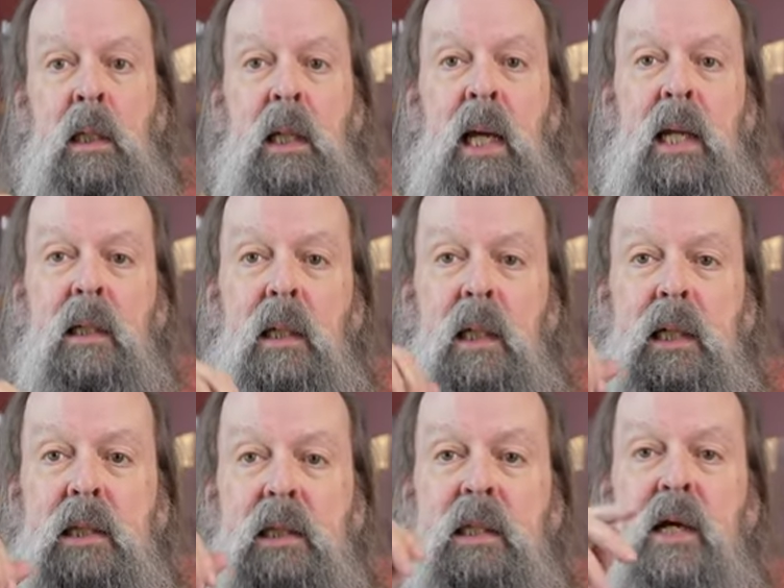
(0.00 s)
And look
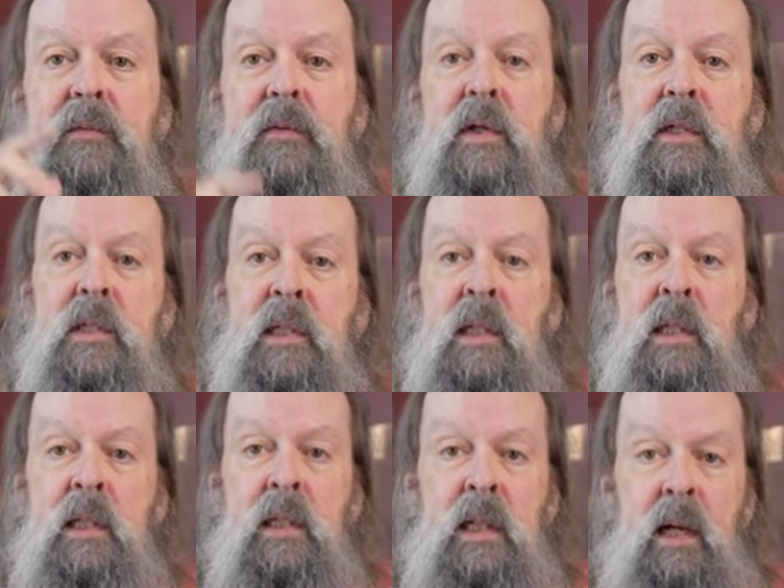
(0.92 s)
at the difference.
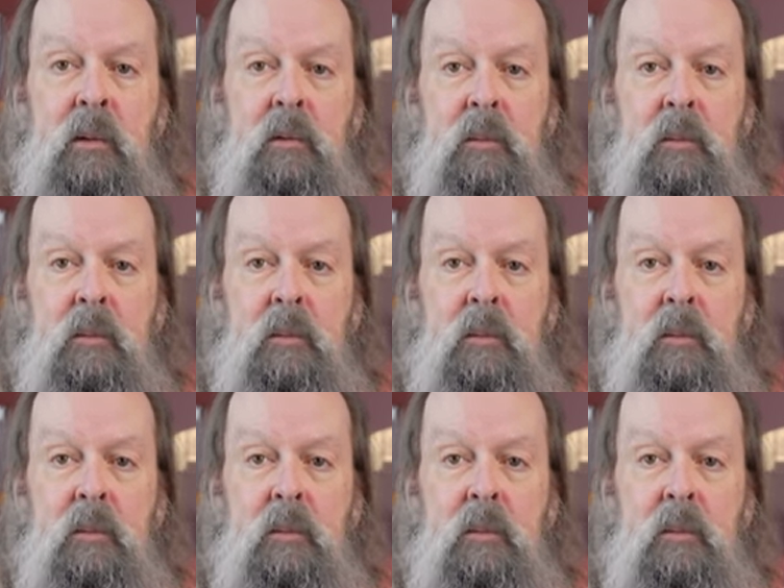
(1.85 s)
Now,